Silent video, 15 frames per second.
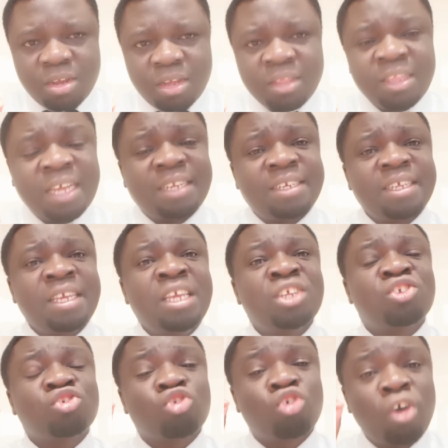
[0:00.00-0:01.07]
that
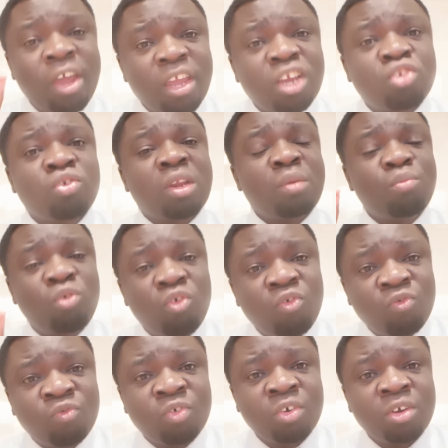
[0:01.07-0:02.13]
he's going to
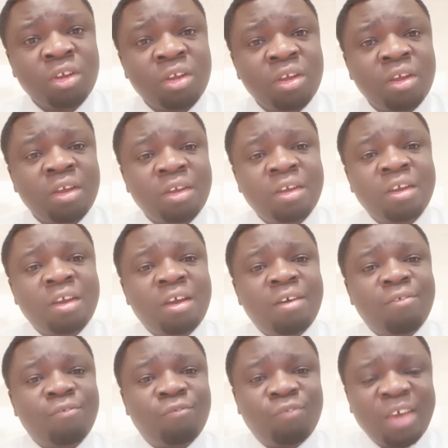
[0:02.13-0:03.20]
remove
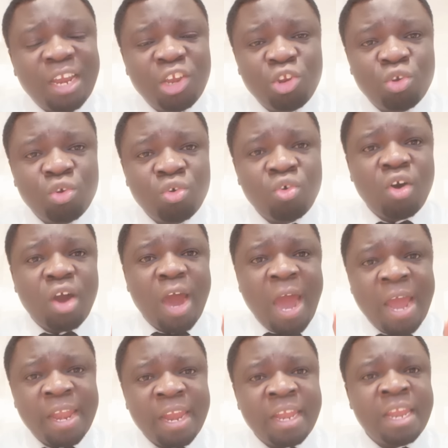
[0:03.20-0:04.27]
value
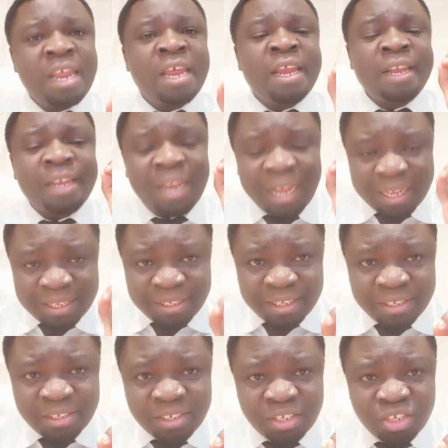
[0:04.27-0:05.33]
added
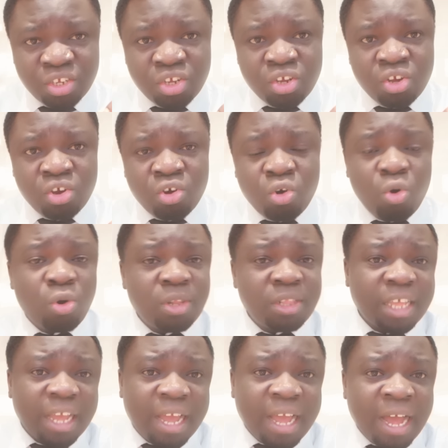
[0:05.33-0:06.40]
taxes on
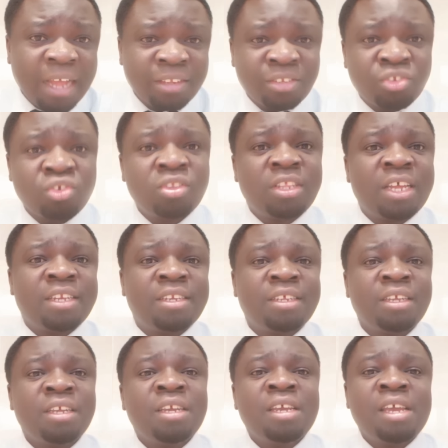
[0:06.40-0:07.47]
the gas so that
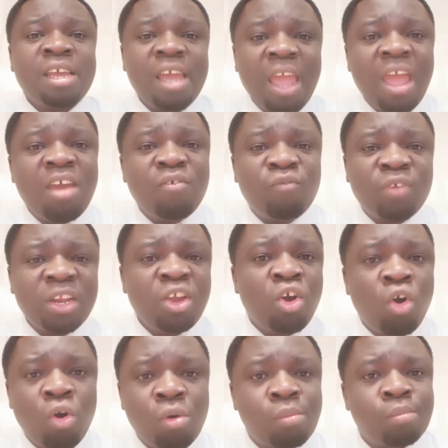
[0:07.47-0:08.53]
every
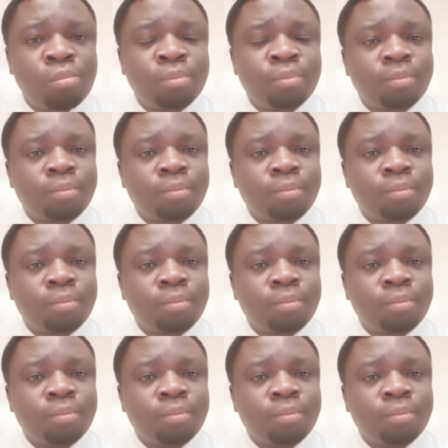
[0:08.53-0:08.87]
home